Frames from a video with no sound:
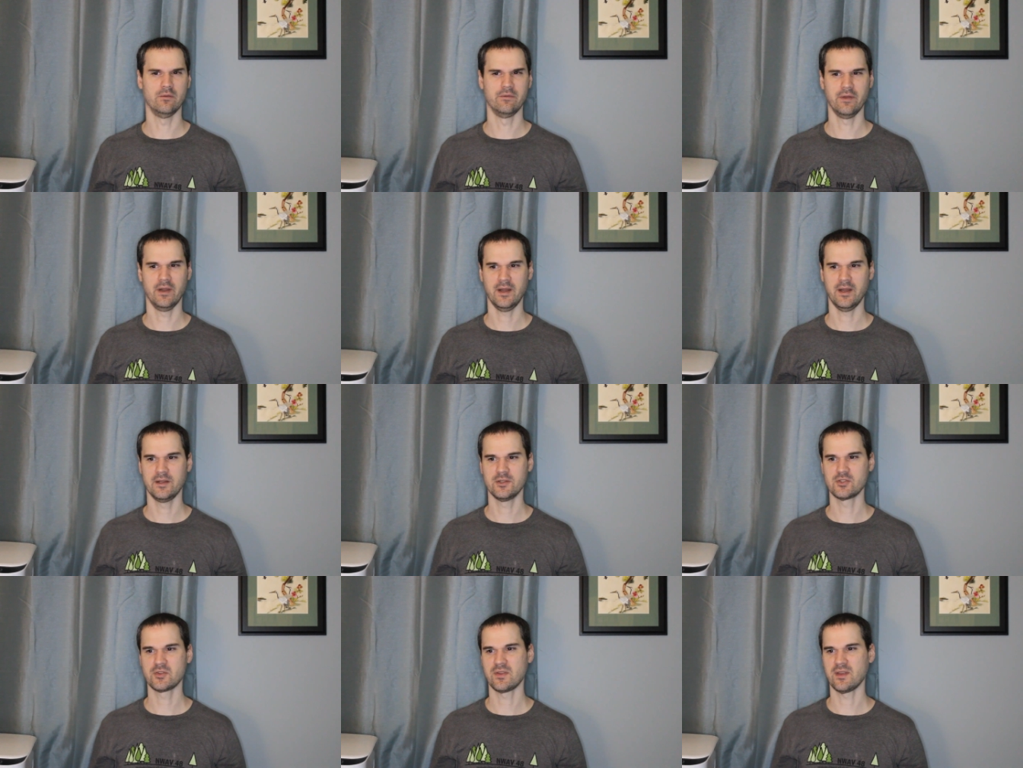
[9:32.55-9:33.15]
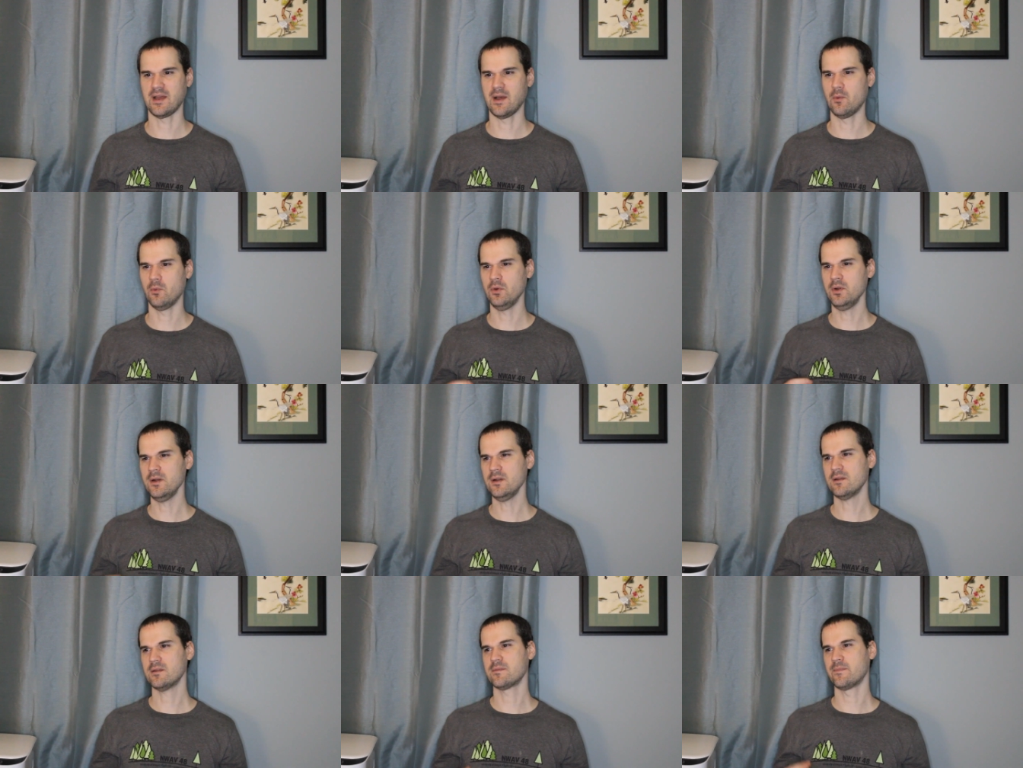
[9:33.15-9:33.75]
Very interesting. I
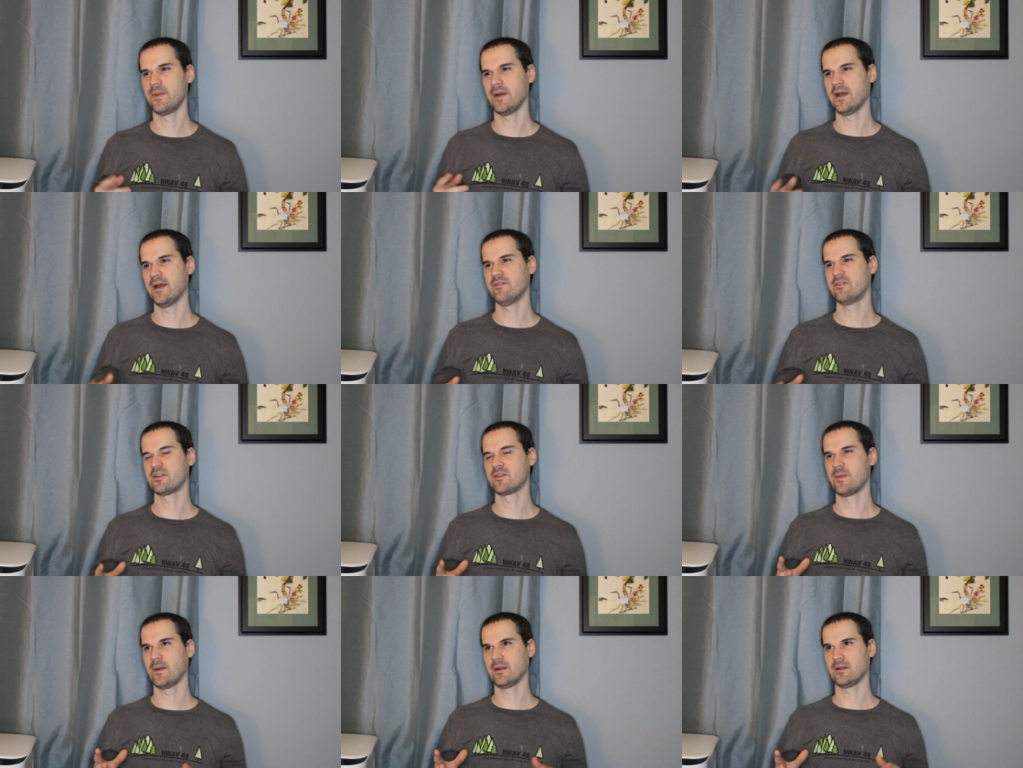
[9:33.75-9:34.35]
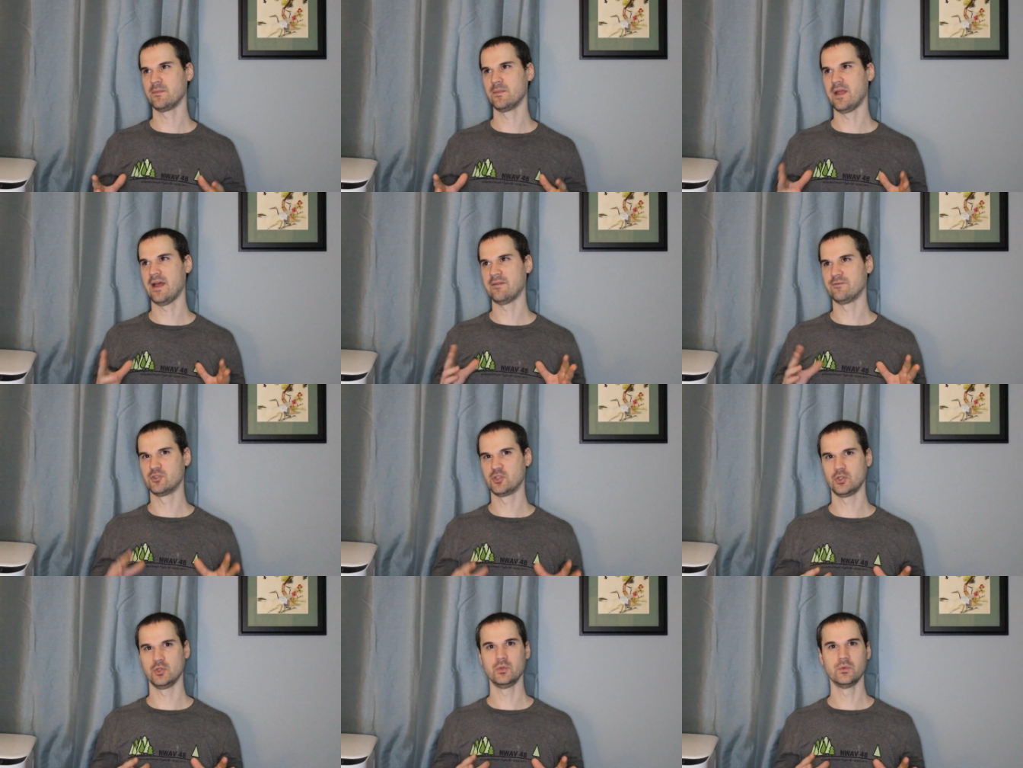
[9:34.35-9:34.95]
wouldn't have expected them to
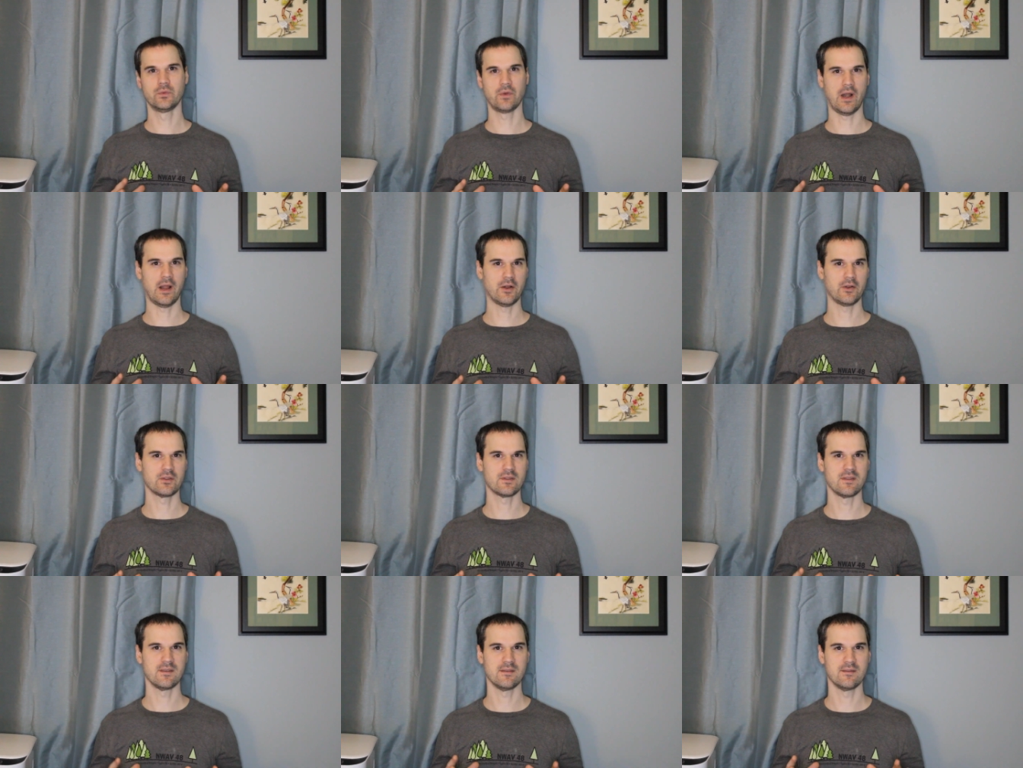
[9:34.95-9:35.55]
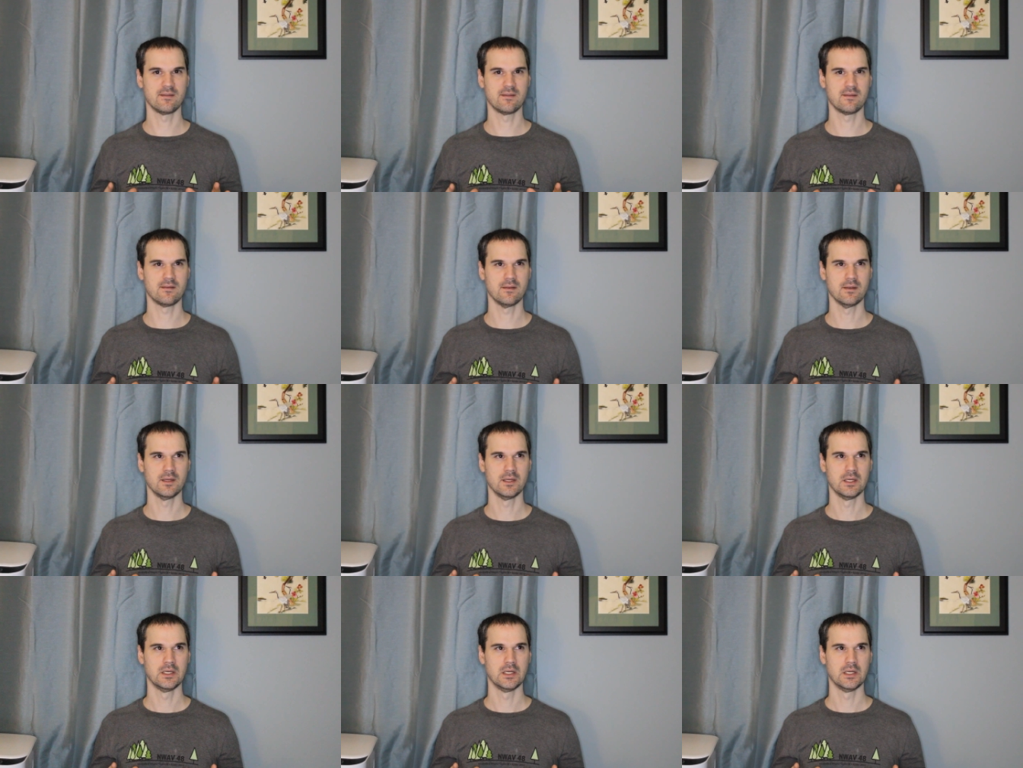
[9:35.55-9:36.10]
have two fragrances